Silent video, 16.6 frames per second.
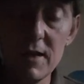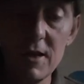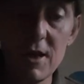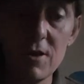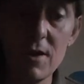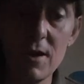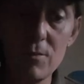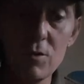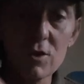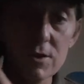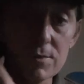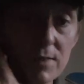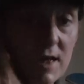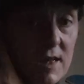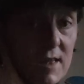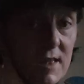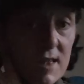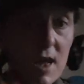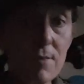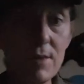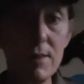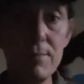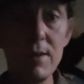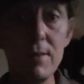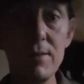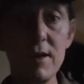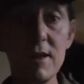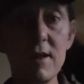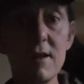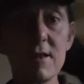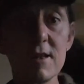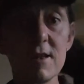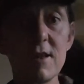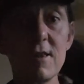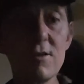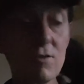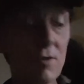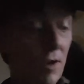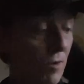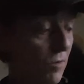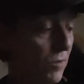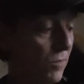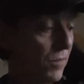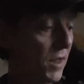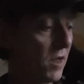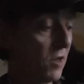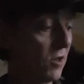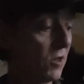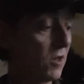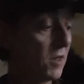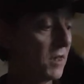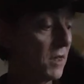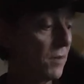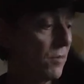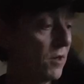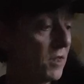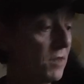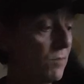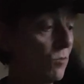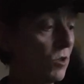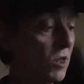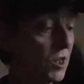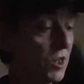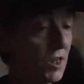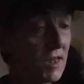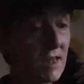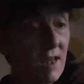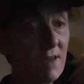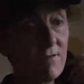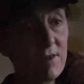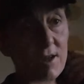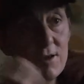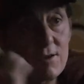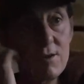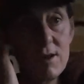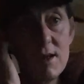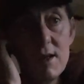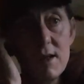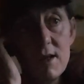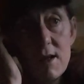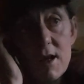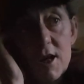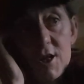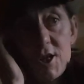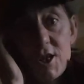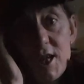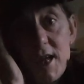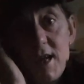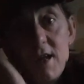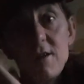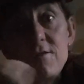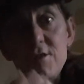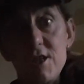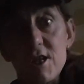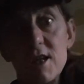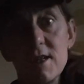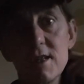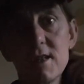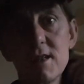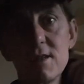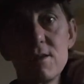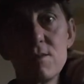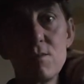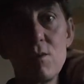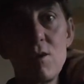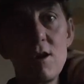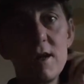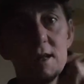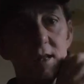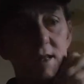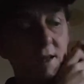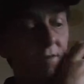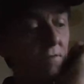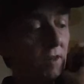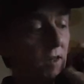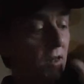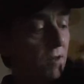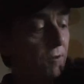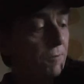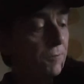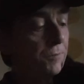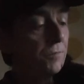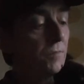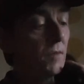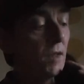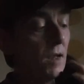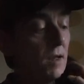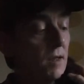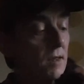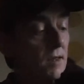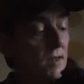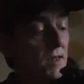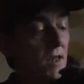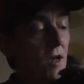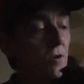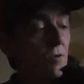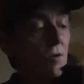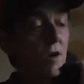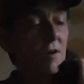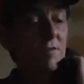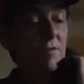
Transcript: you know, it was because so many people had asked, I thought it would be a good idea, but I didn't want to just give you a sheet of just what I'd given you. So